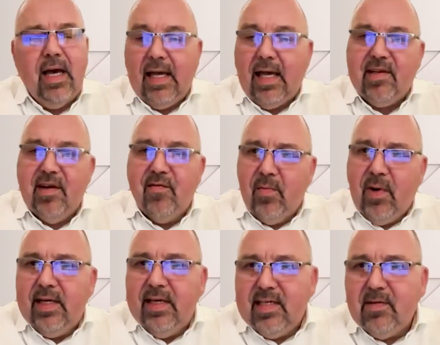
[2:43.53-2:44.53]
I guess
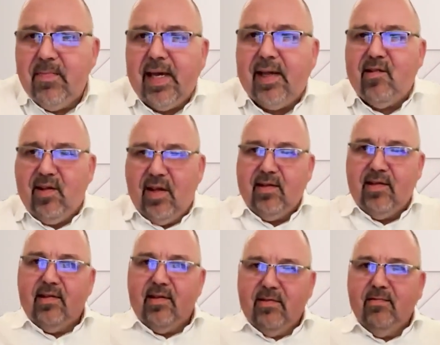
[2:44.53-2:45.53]
everybody expects that
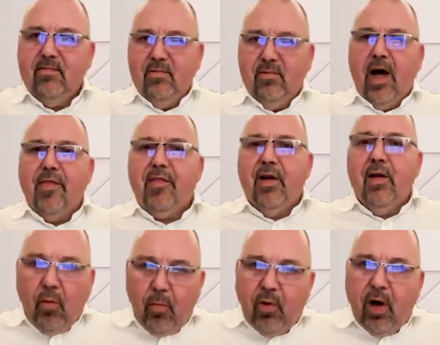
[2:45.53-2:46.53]
it's rather
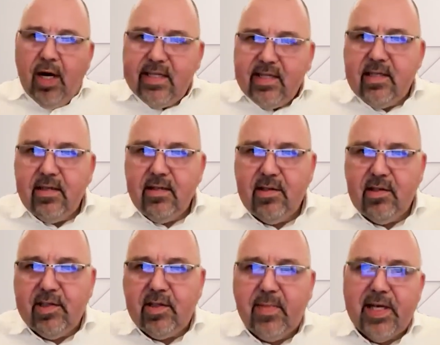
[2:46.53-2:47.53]
low priced.
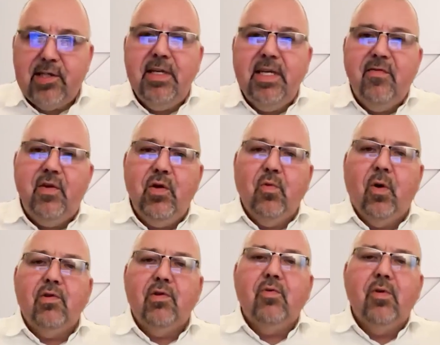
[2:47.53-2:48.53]
So especially if you
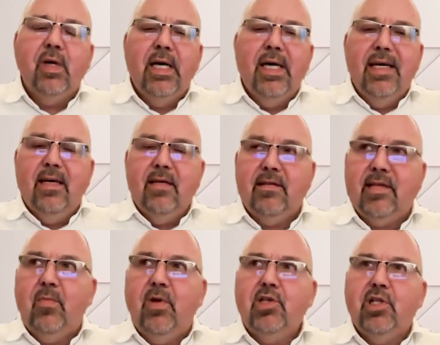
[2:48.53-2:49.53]
want to
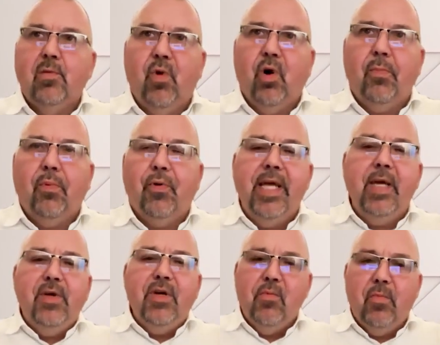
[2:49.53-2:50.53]
establish a more
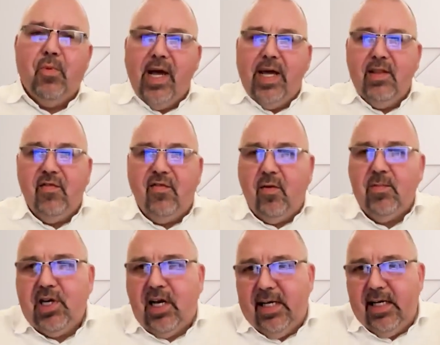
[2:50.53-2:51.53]
premium brand from
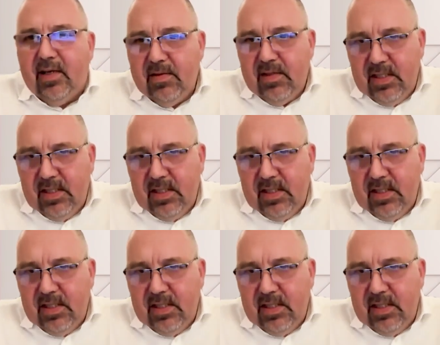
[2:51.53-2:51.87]
China,